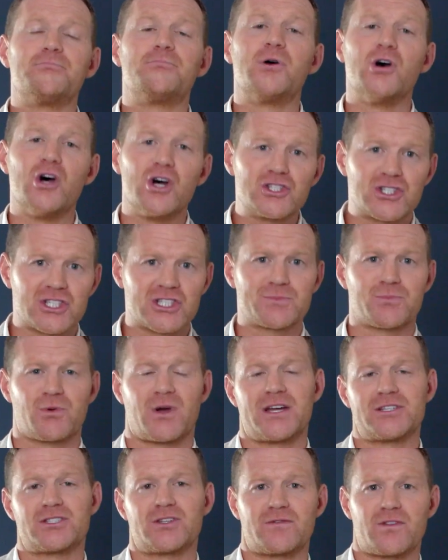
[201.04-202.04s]
purchase
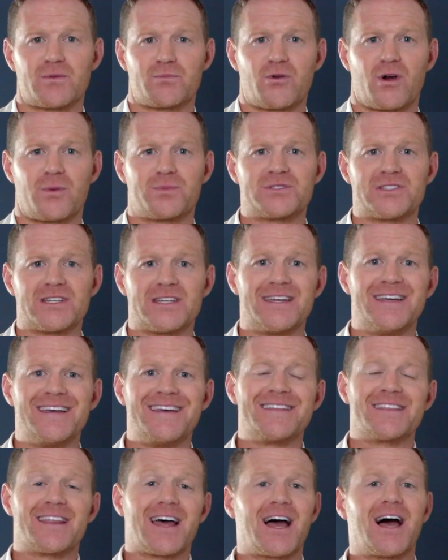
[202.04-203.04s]
price of the property,
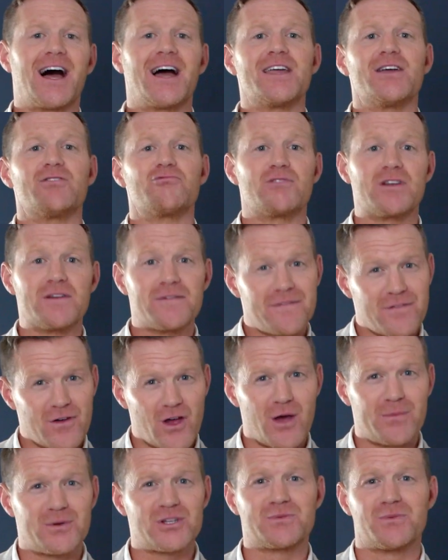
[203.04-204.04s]
the higher
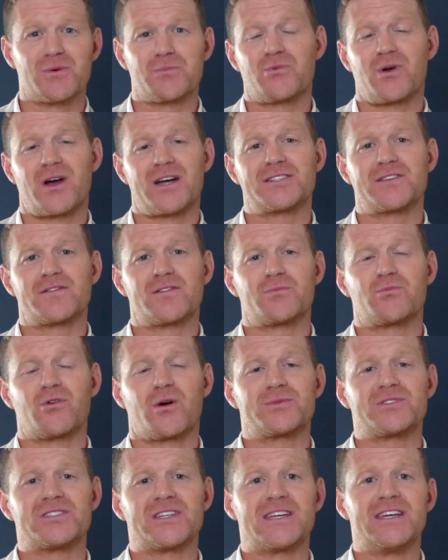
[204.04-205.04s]
refurbishment price of the
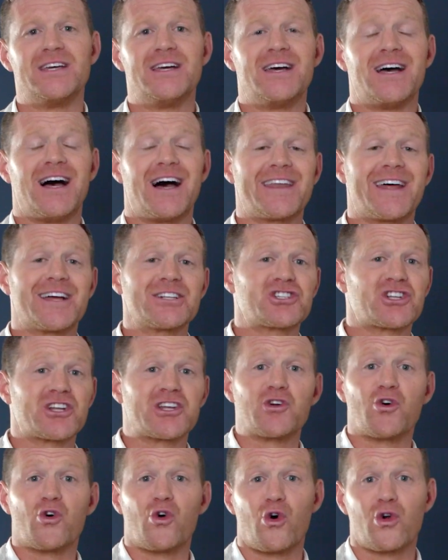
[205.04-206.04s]
property, and
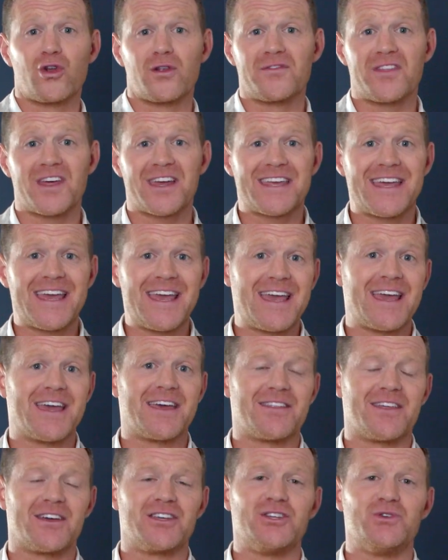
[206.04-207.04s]
actually all of the
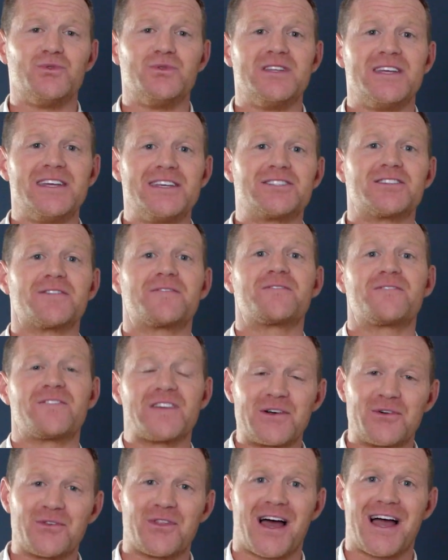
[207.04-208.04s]
kit that you need to
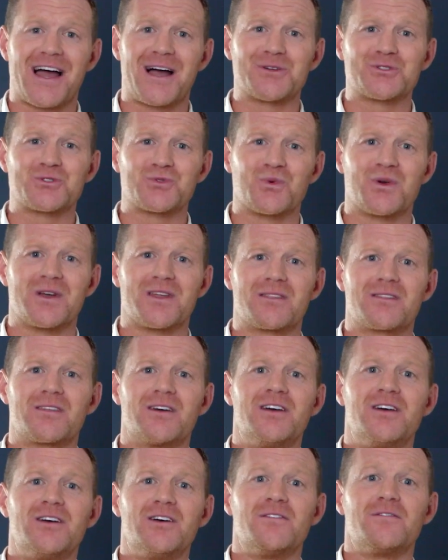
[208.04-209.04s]
fill the house with
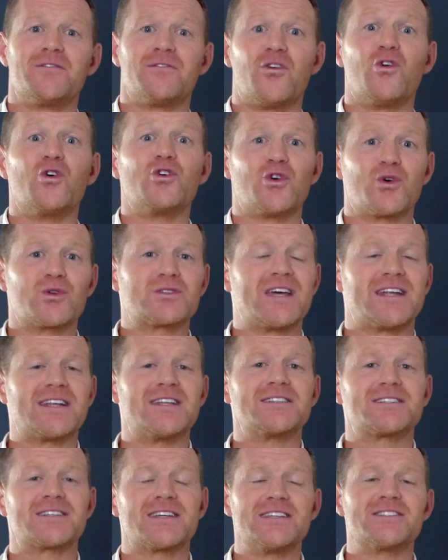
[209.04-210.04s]
for your
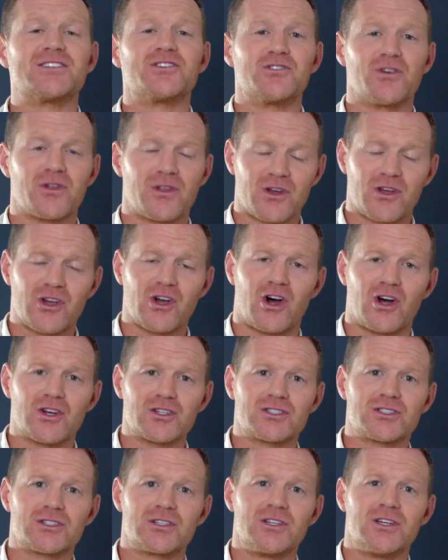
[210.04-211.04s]
tenants is another
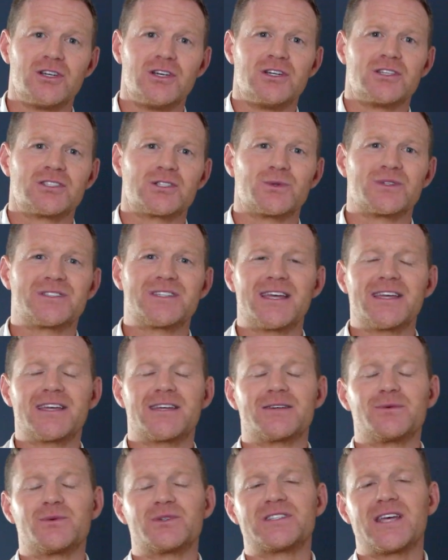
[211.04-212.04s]
cost. So
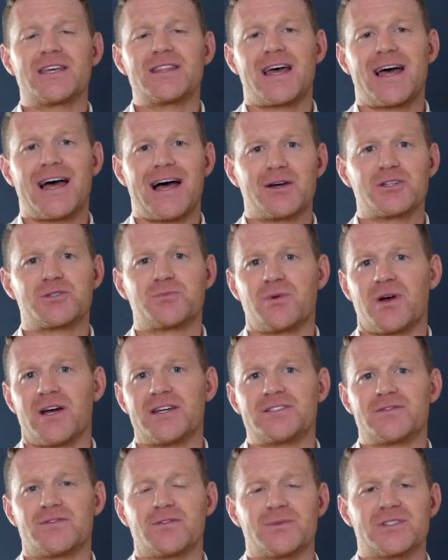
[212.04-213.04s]
we'll take the house
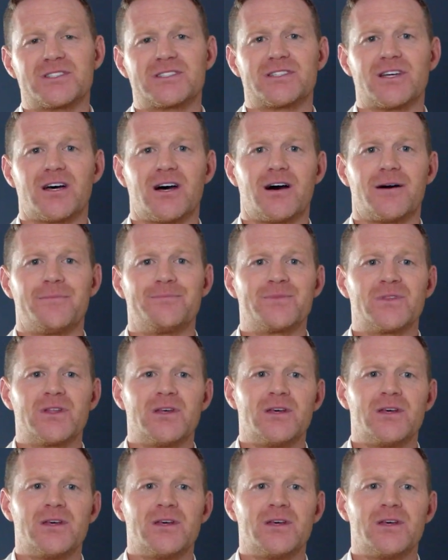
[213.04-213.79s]
price from a start.